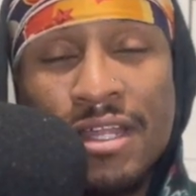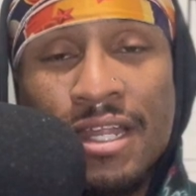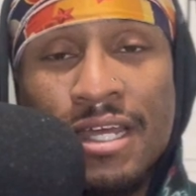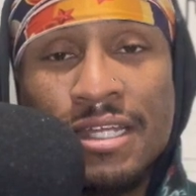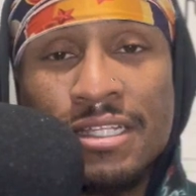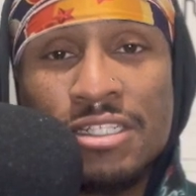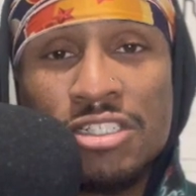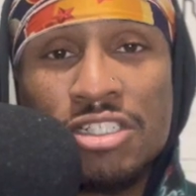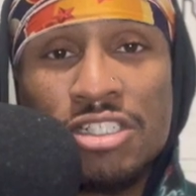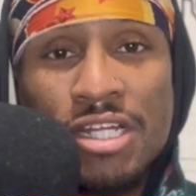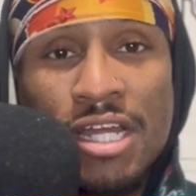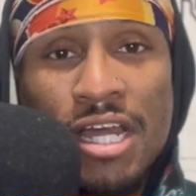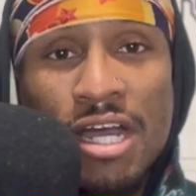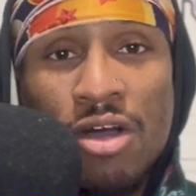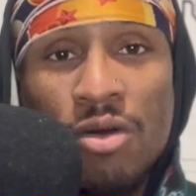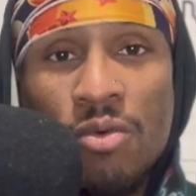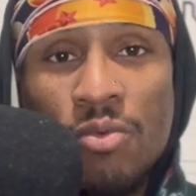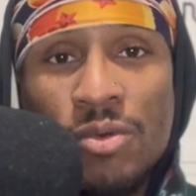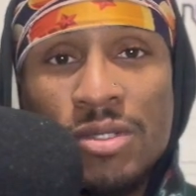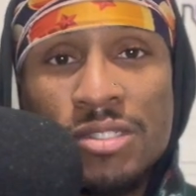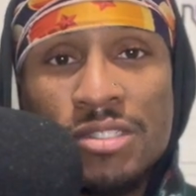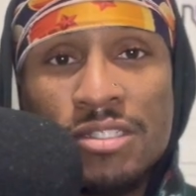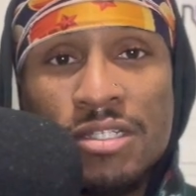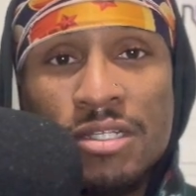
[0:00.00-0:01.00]
Like the child
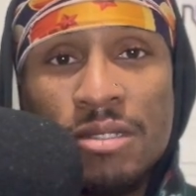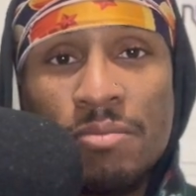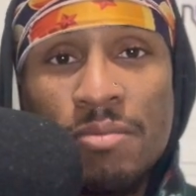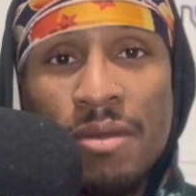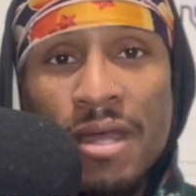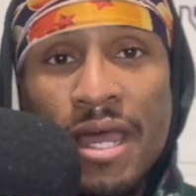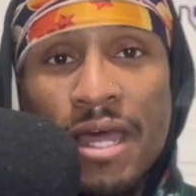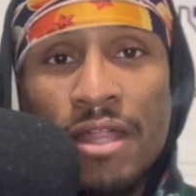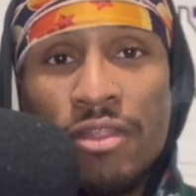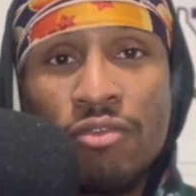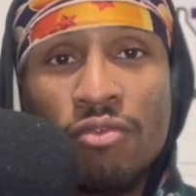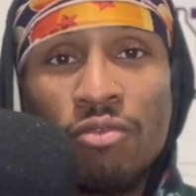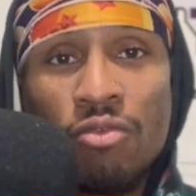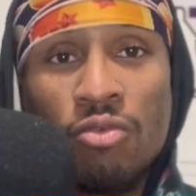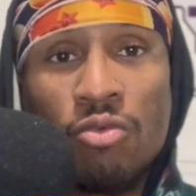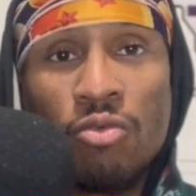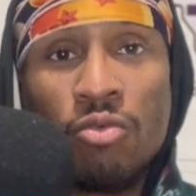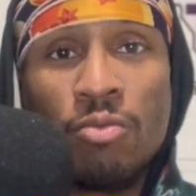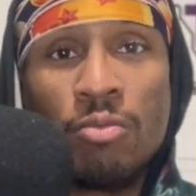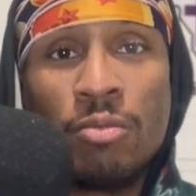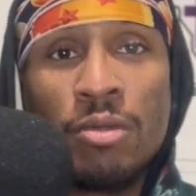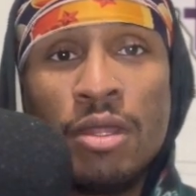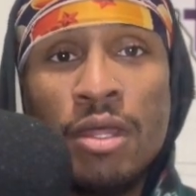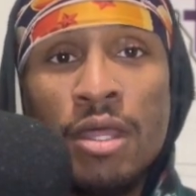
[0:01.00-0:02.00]
went to the
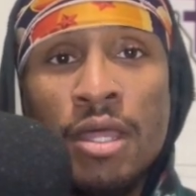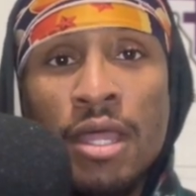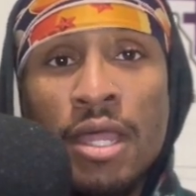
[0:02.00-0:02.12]
bathroom,